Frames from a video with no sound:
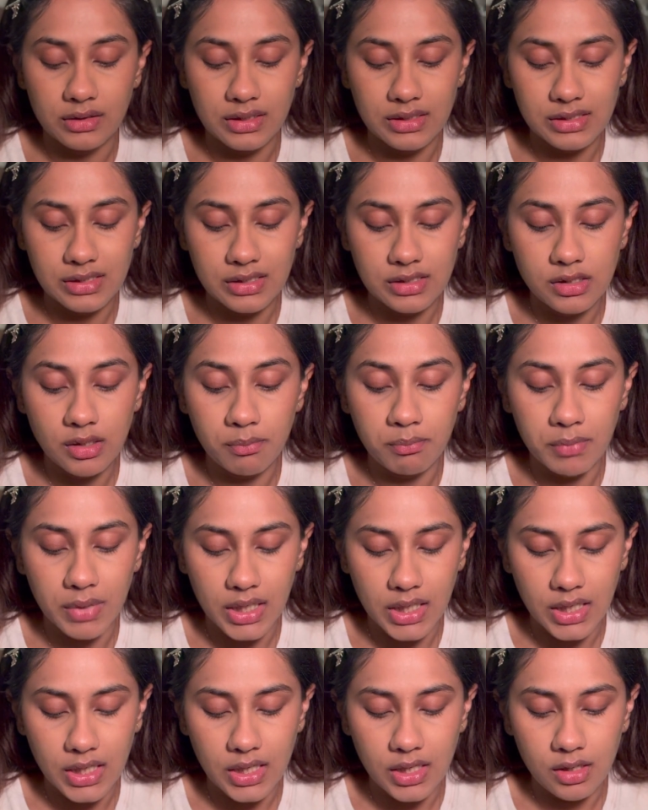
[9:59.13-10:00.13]
this is the
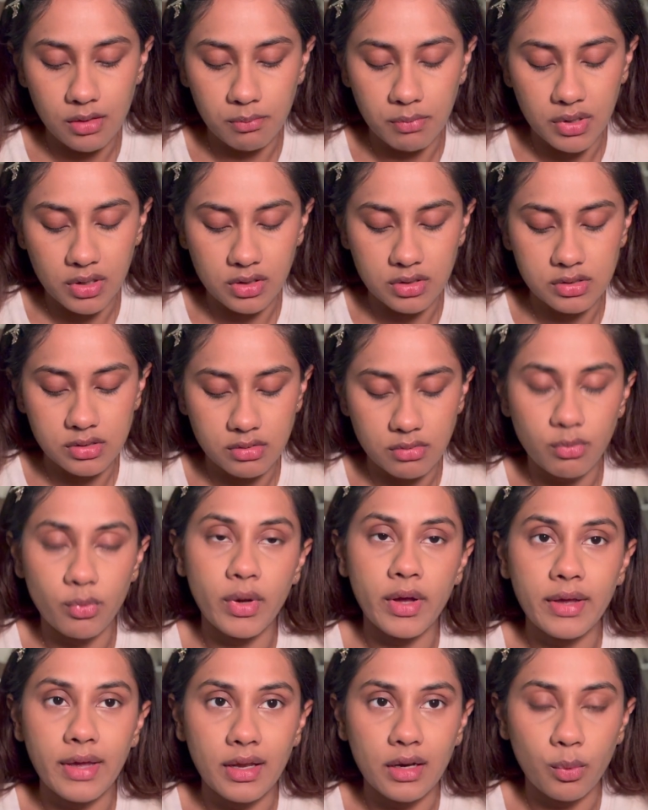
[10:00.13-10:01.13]
mini because
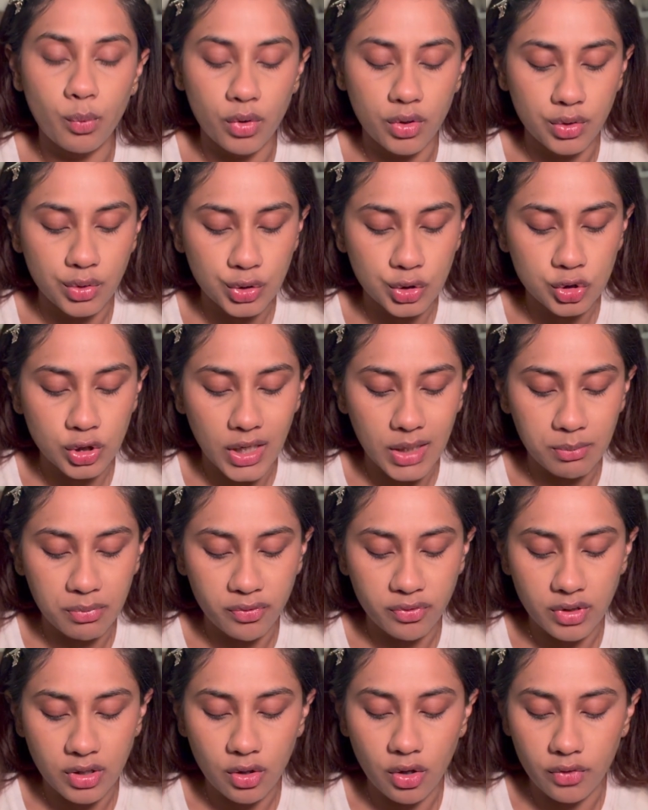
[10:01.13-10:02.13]
again I wanted to try
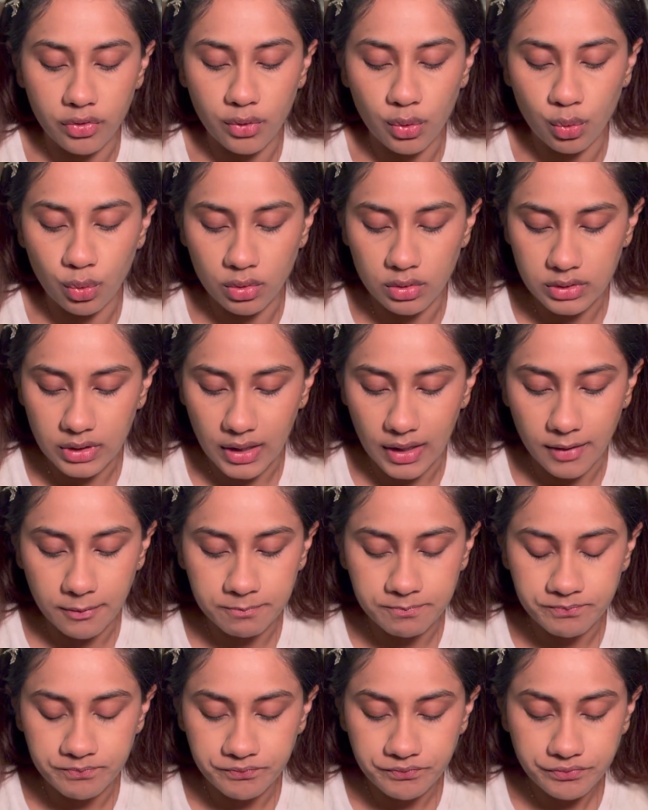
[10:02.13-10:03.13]
before I got the whole thing.
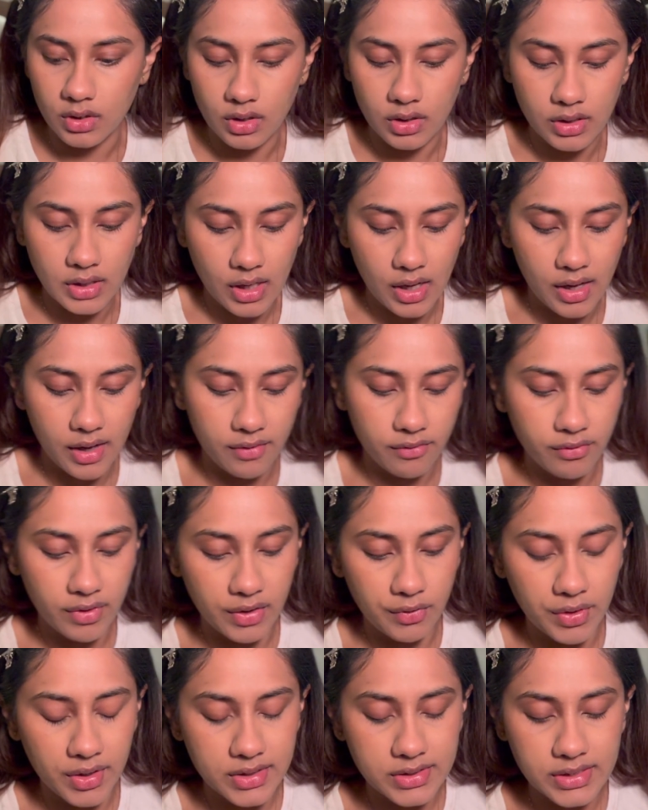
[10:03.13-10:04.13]
Yeah, I'm
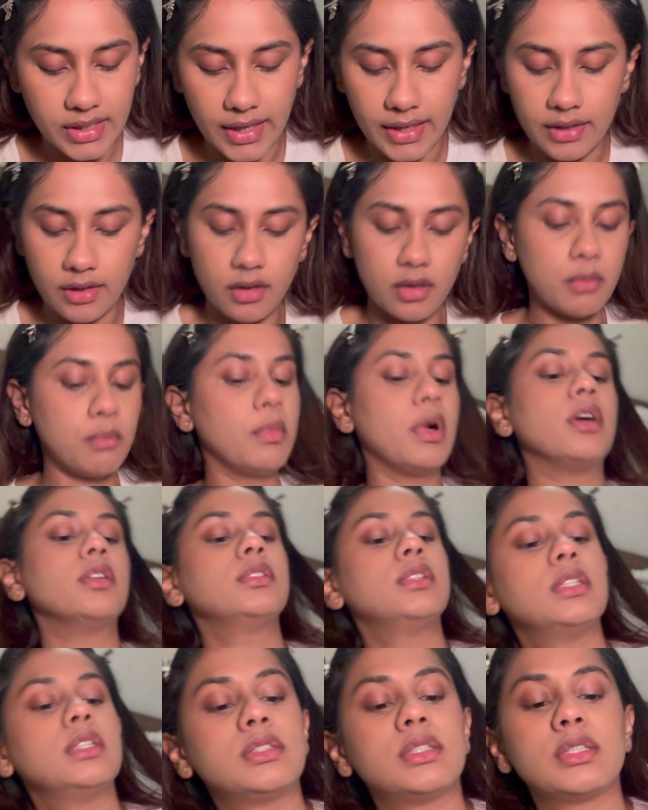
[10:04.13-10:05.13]
very excited
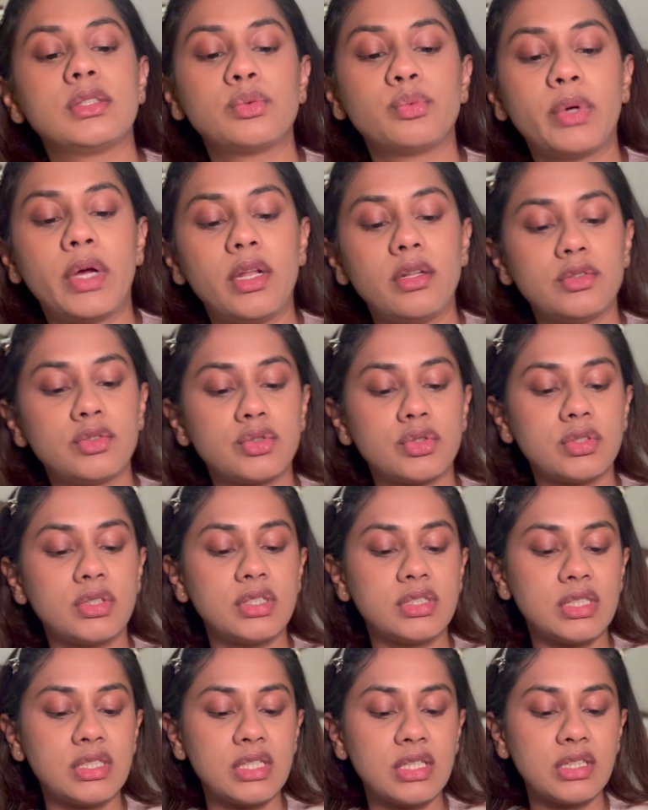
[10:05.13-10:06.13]
about as well. So
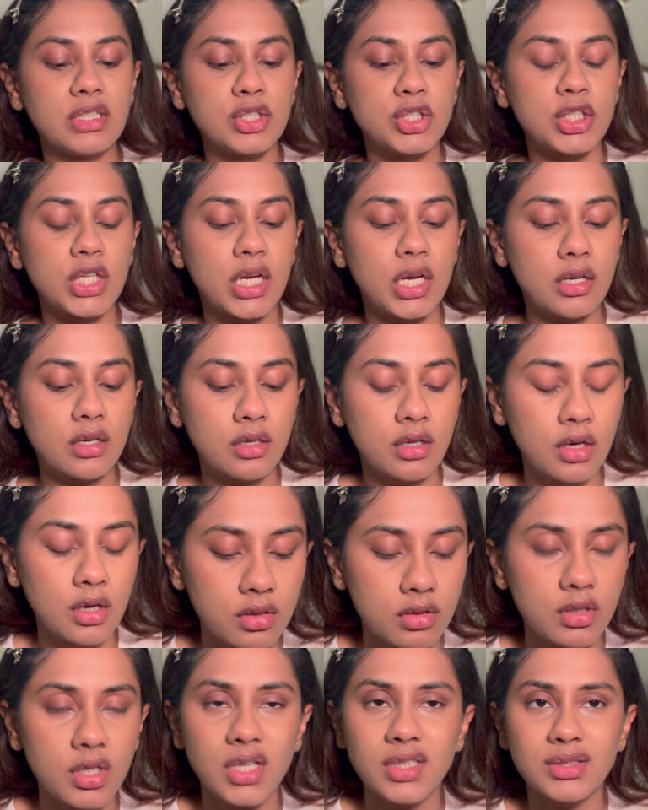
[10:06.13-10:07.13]
this is in the shade
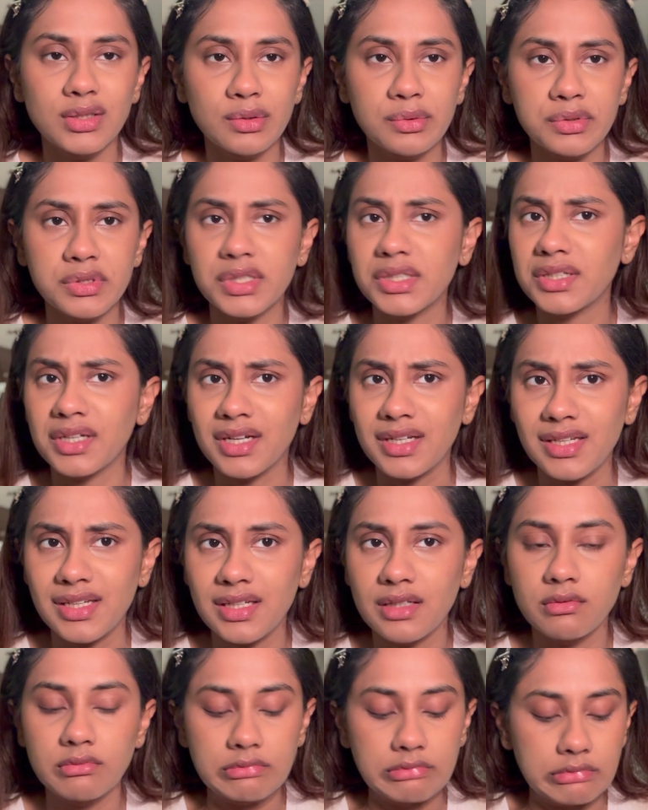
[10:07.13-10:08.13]
translucent
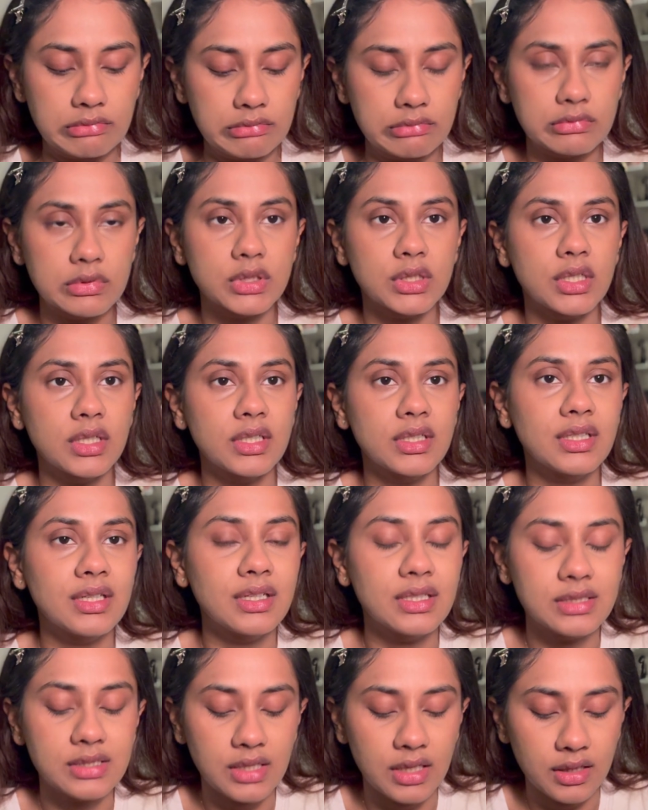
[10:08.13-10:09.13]
honey. Sorry, did
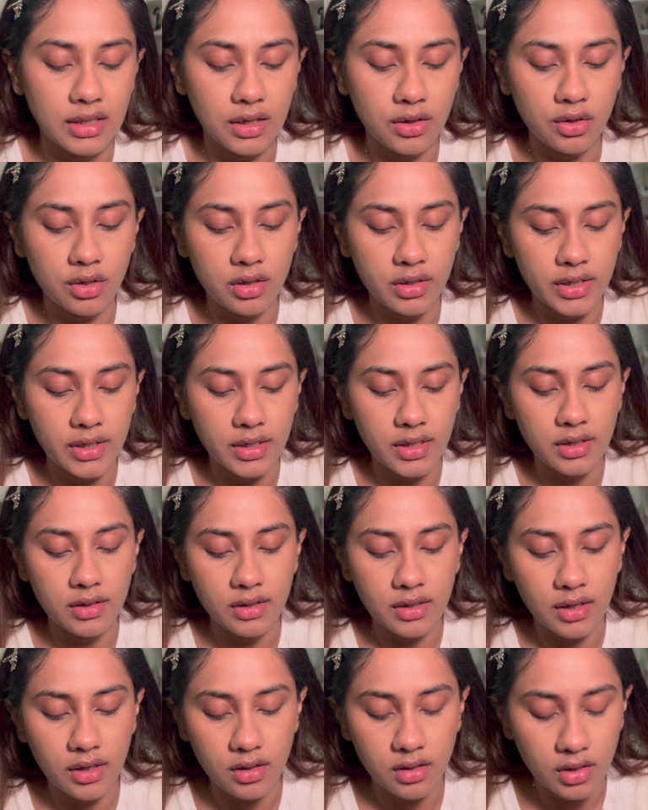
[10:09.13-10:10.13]
I say that already?
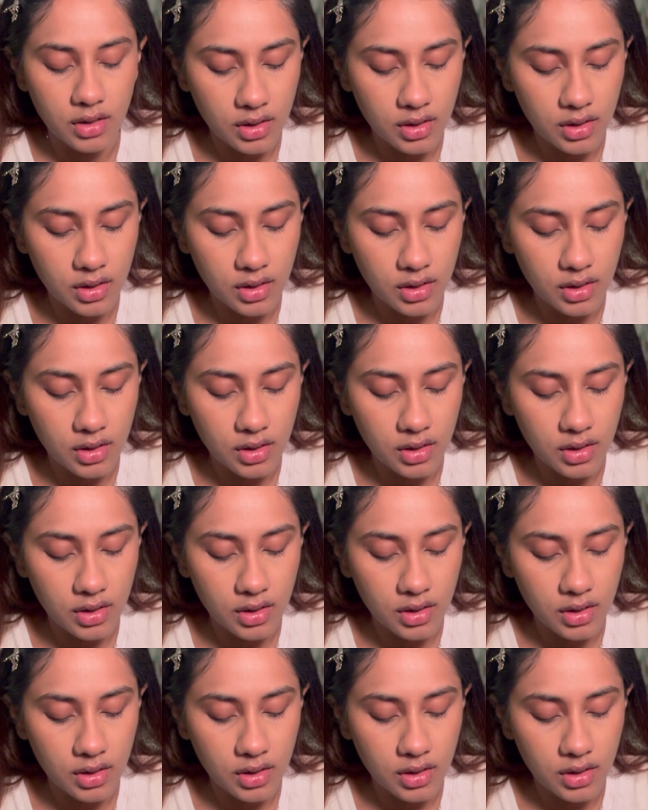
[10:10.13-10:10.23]
Yeah.